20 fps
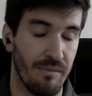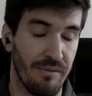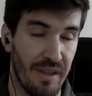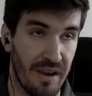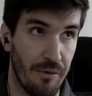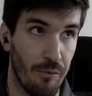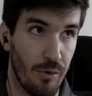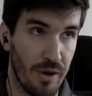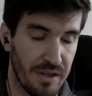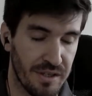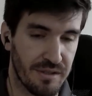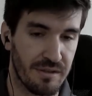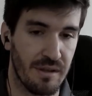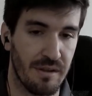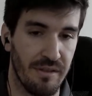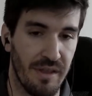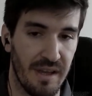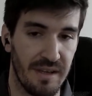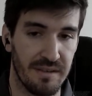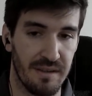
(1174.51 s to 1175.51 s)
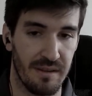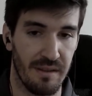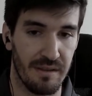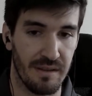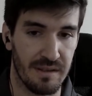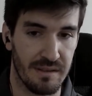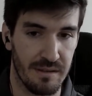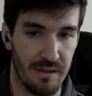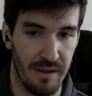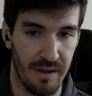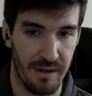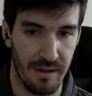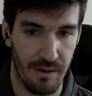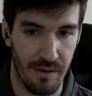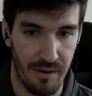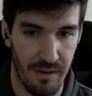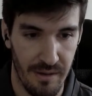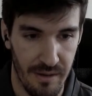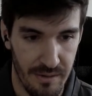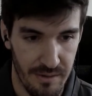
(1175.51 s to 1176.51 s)
enriched data that is
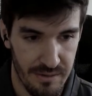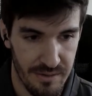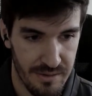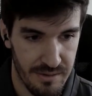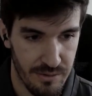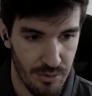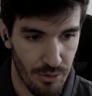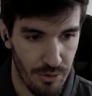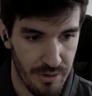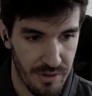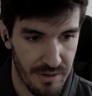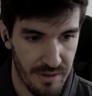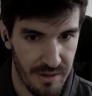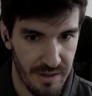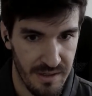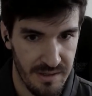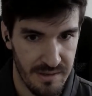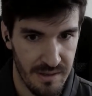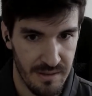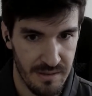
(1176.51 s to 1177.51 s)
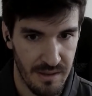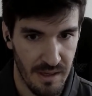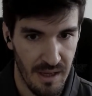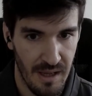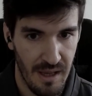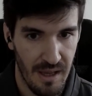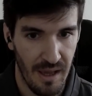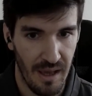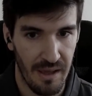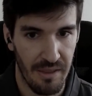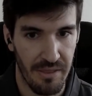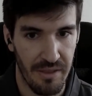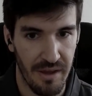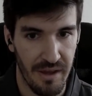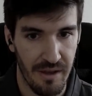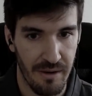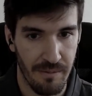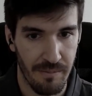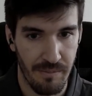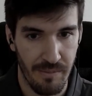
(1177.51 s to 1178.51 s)
stored in the instance, and
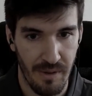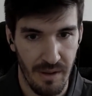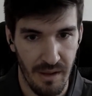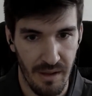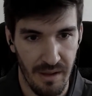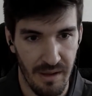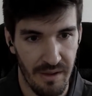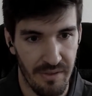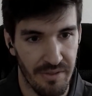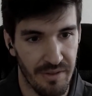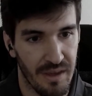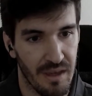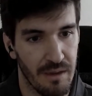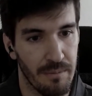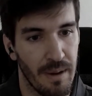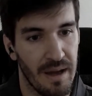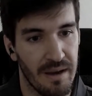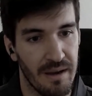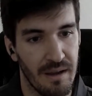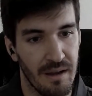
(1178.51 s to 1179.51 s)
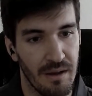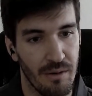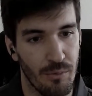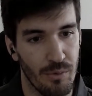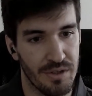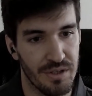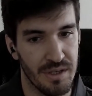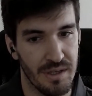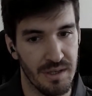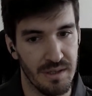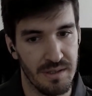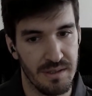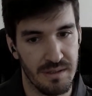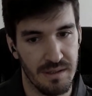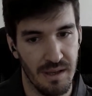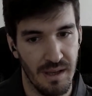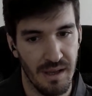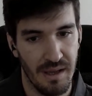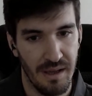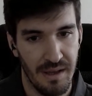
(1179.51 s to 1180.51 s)
then Kibana, which
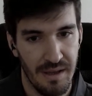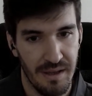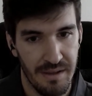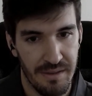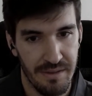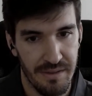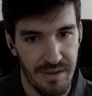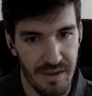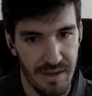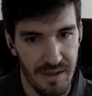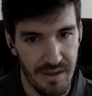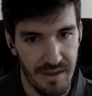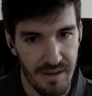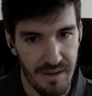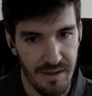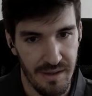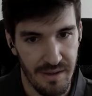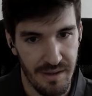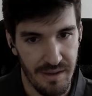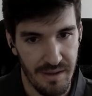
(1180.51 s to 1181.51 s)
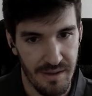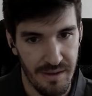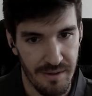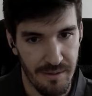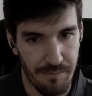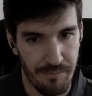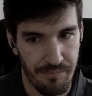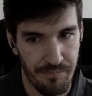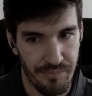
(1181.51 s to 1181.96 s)
is the